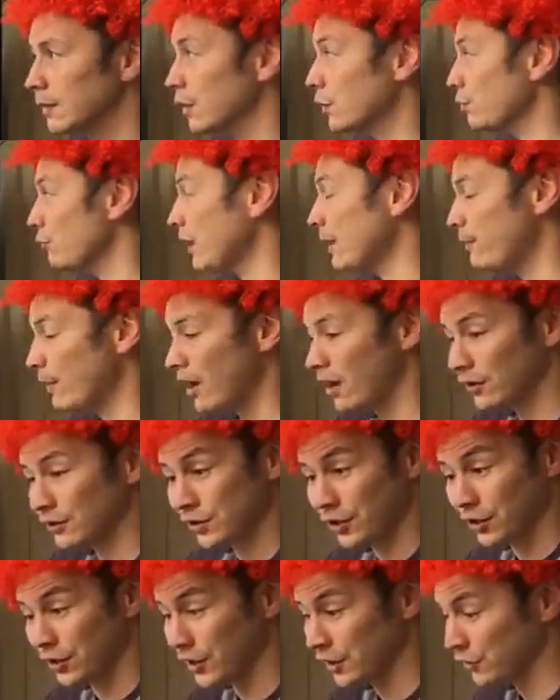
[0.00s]
3
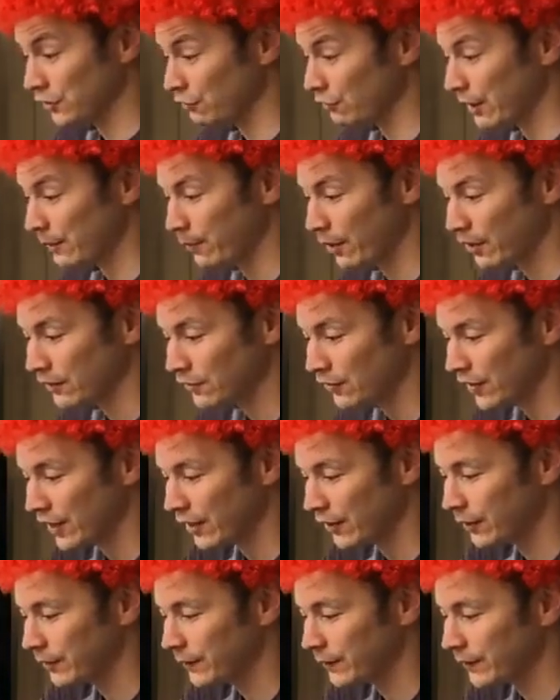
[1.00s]
blocks, you've got to use 3 blocks
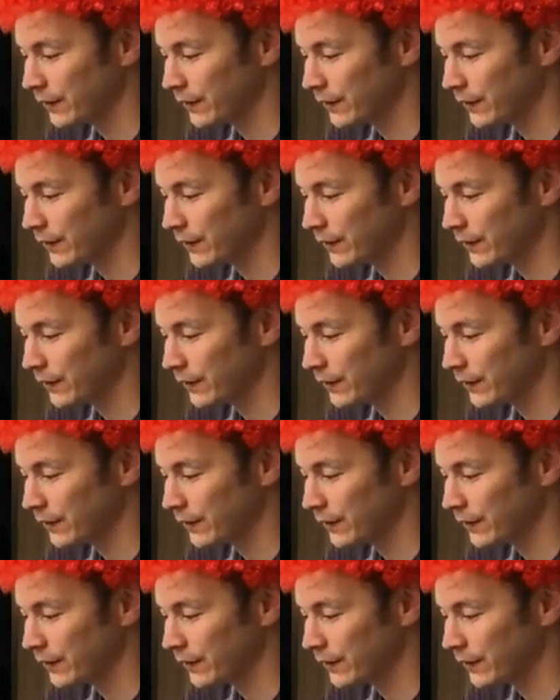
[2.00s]
there.